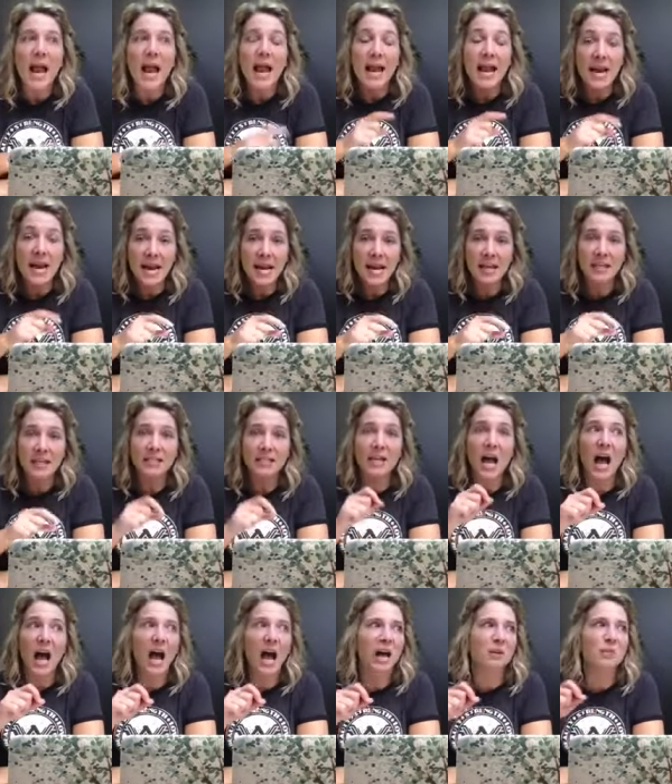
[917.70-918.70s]
and
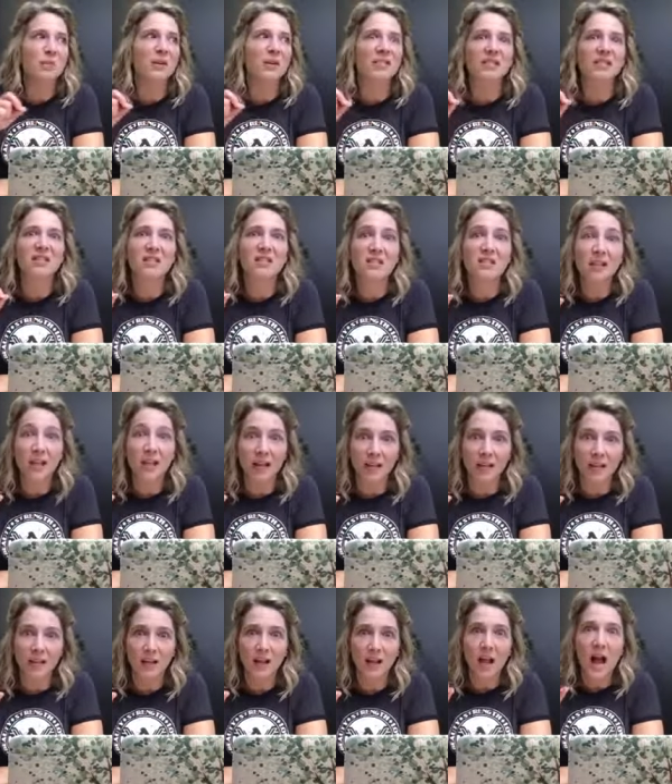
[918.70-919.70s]
I was
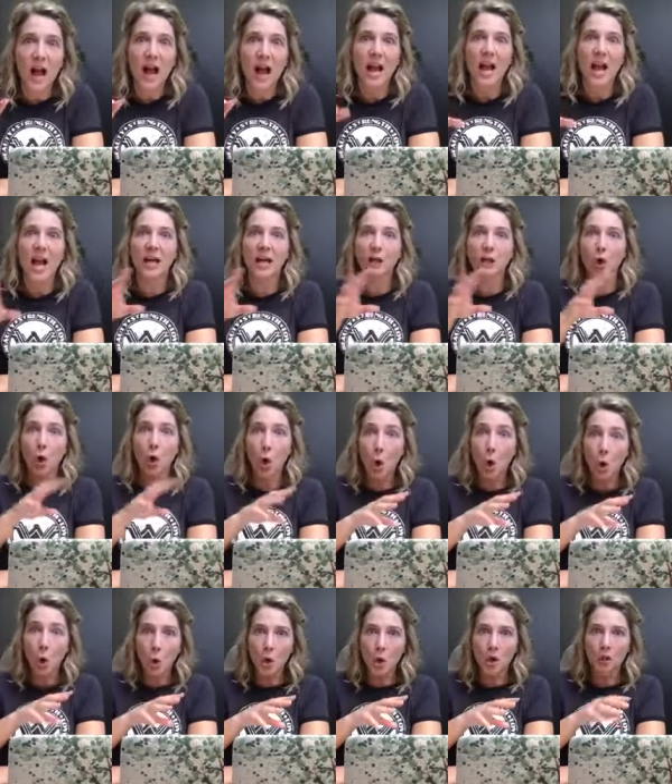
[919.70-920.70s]
sick. I had a
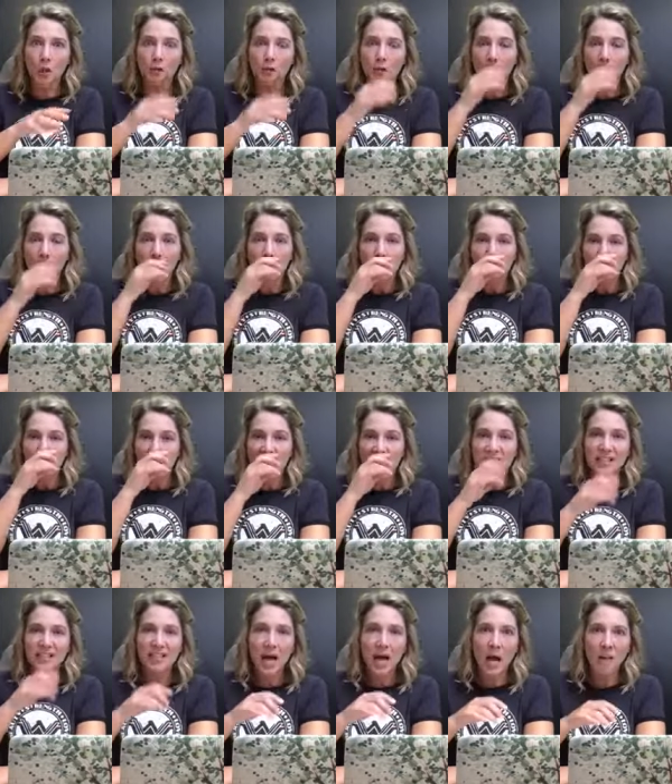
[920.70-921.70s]
cold on
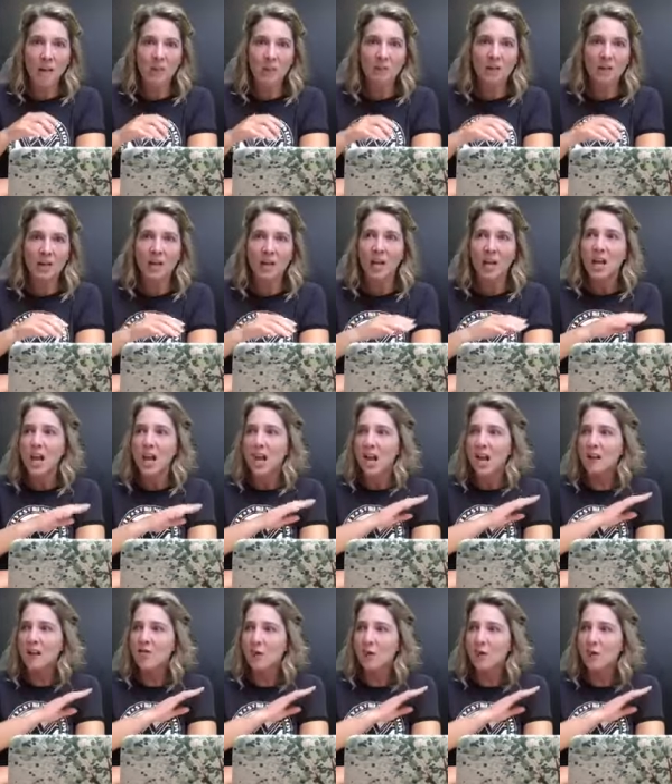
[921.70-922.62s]
top of it and